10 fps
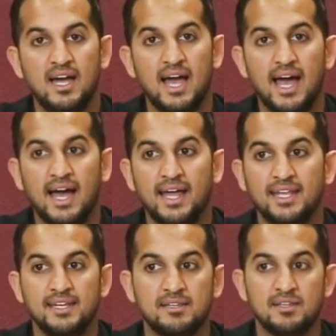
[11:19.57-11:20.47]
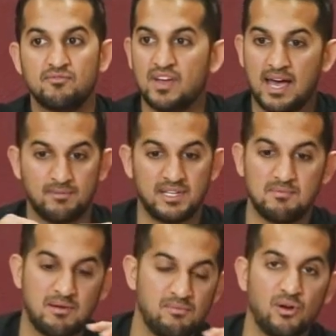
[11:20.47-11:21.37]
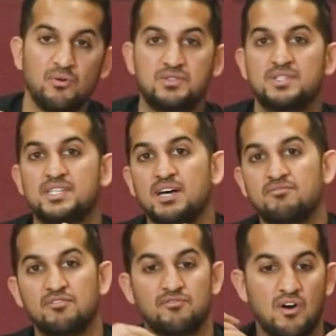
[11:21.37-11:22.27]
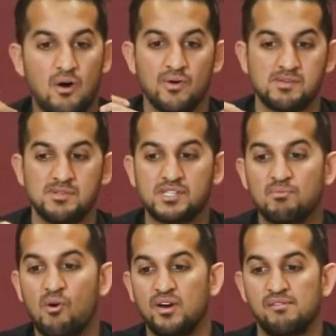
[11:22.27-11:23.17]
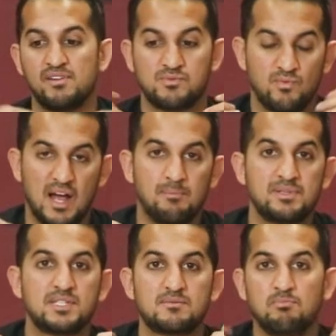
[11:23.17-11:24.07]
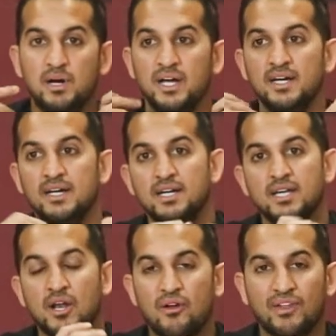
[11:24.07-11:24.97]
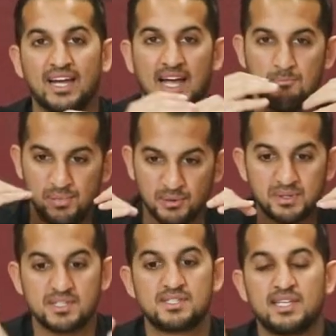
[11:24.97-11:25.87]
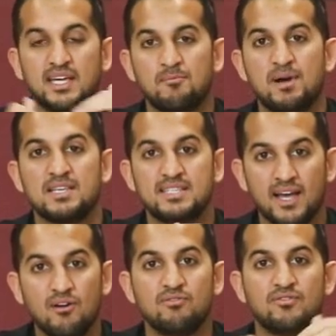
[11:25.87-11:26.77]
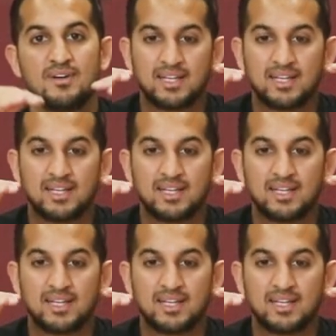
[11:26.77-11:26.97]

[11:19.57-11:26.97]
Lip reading: And the family, my bros and stuff, have always been supportive as reps. But, you know, like, I built this thing myself.